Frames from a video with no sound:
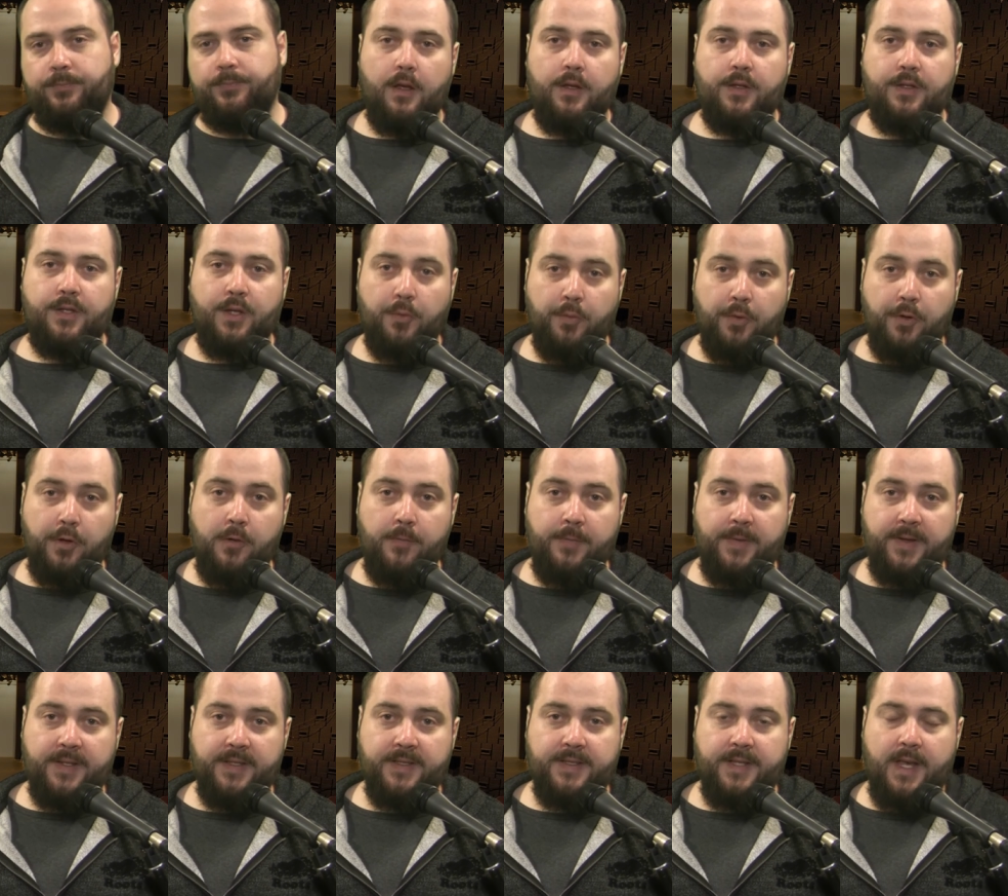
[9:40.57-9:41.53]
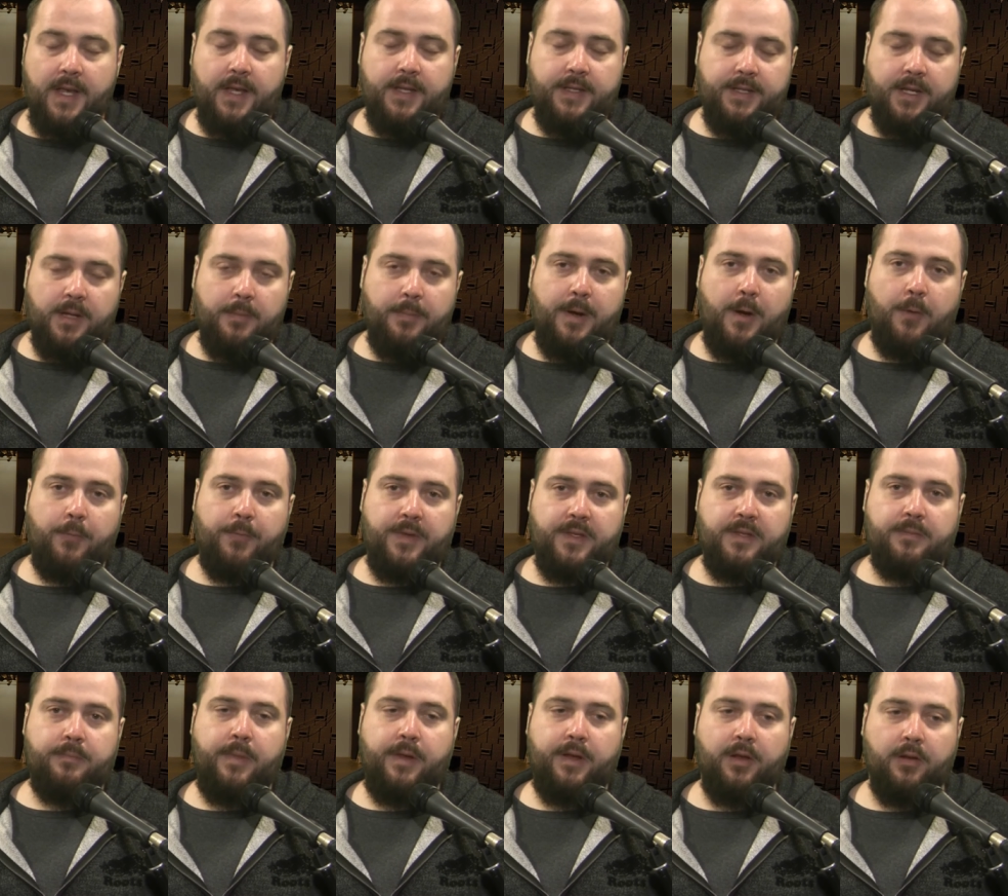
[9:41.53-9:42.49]
So Erving says about
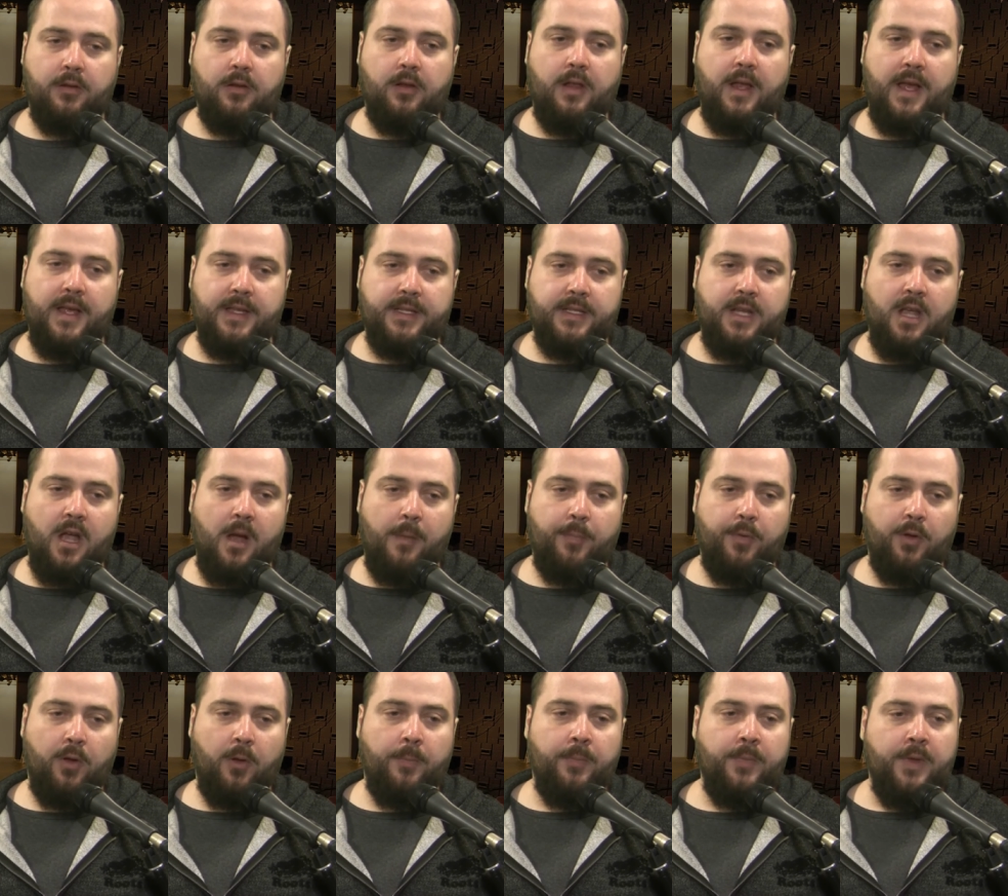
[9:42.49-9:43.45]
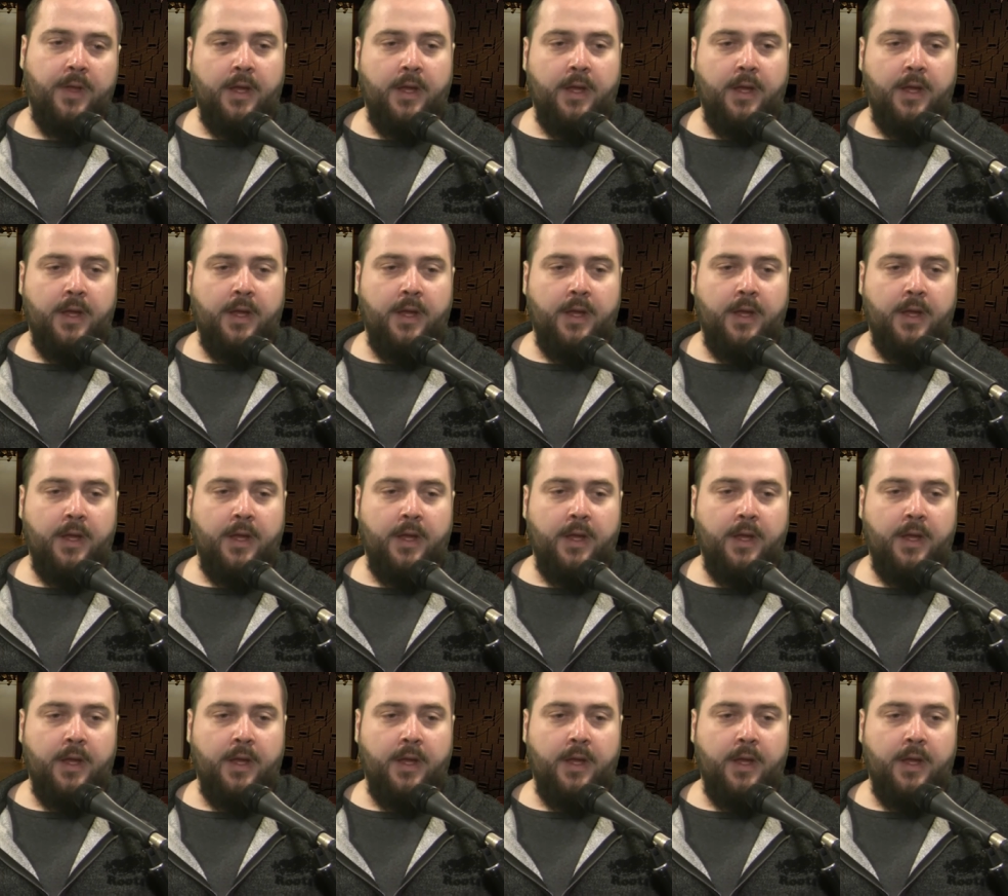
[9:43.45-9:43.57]
this middle class couple